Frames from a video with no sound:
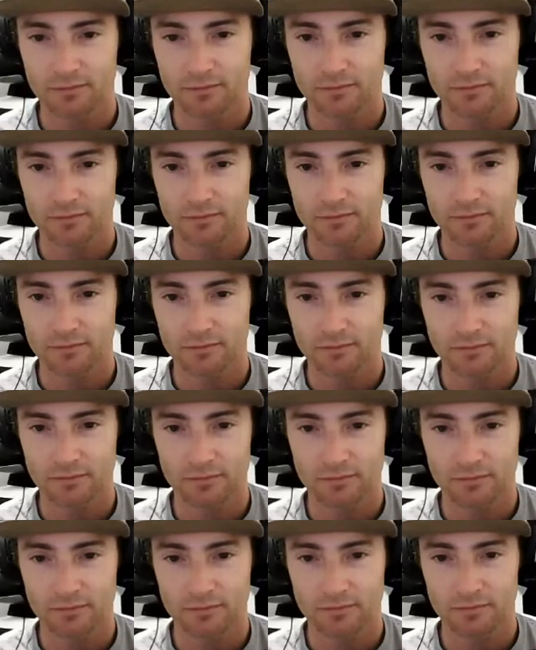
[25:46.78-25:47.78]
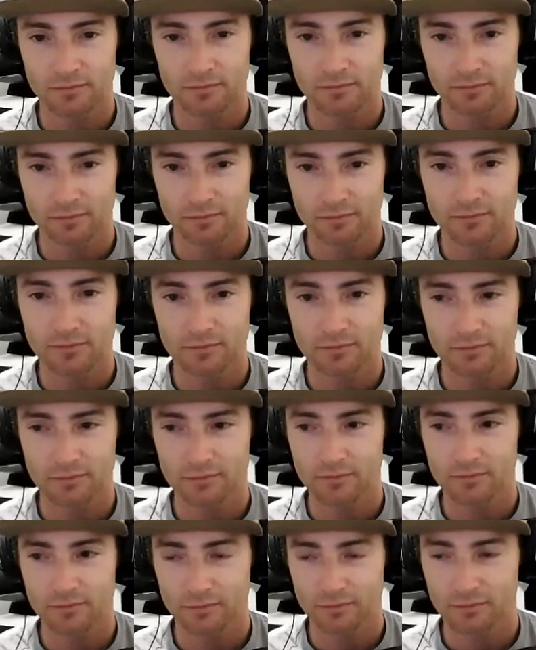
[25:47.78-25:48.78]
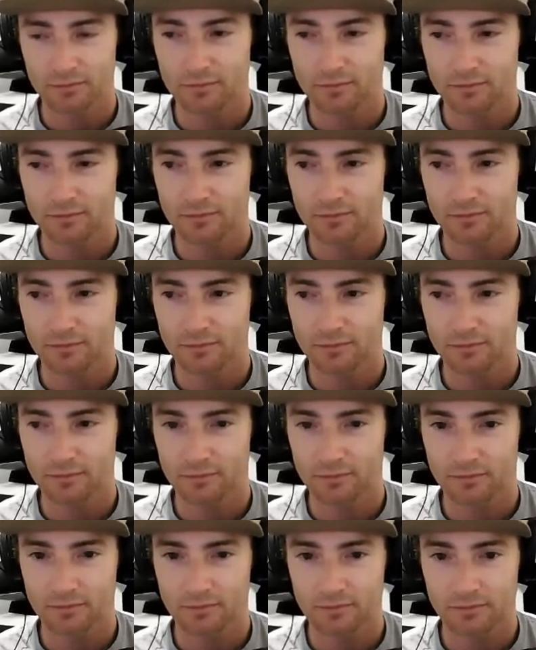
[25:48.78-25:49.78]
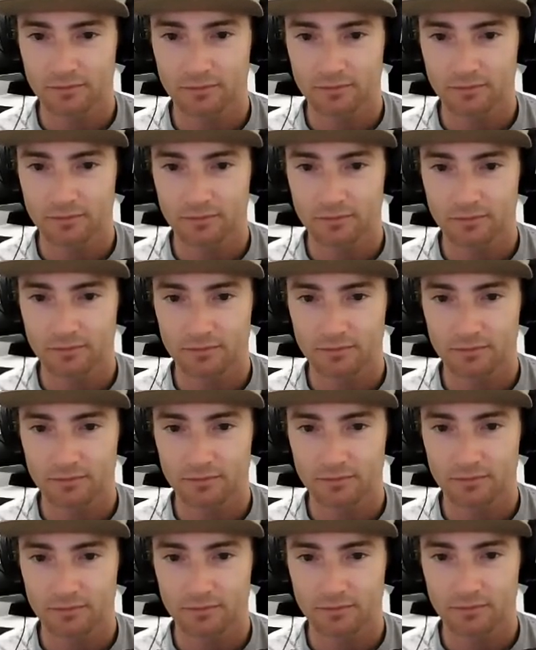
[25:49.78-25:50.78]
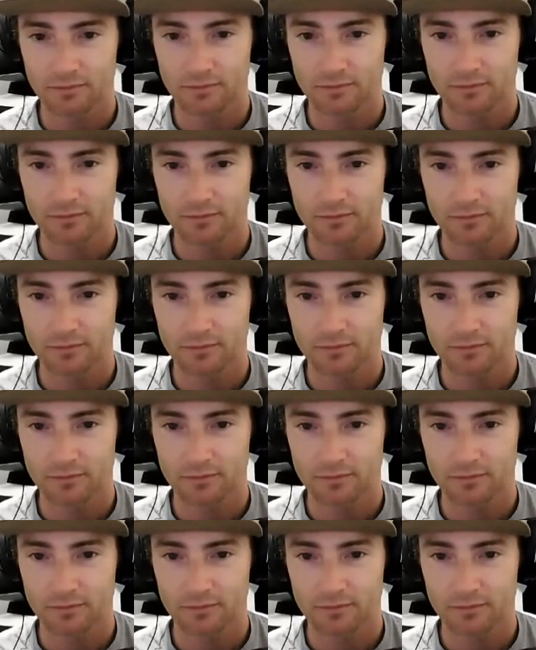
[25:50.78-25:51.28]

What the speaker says: (not speaking)